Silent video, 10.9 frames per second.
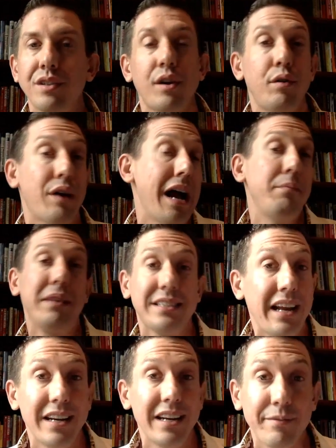So I'm
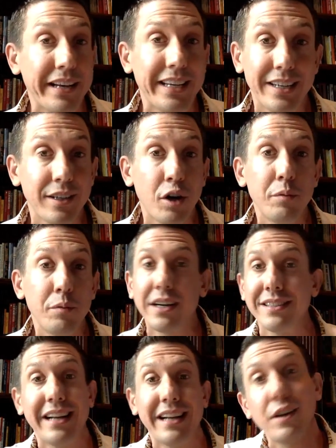excited if I get a no
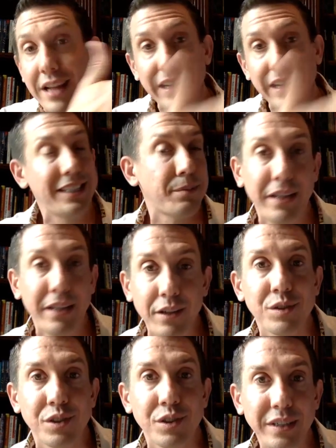because I know that leads me
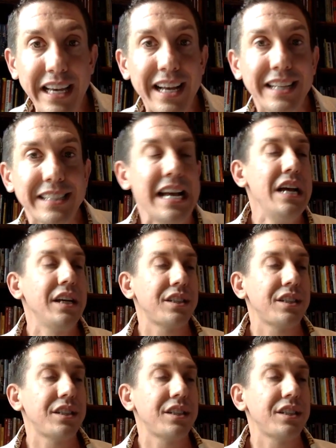closer to a yes.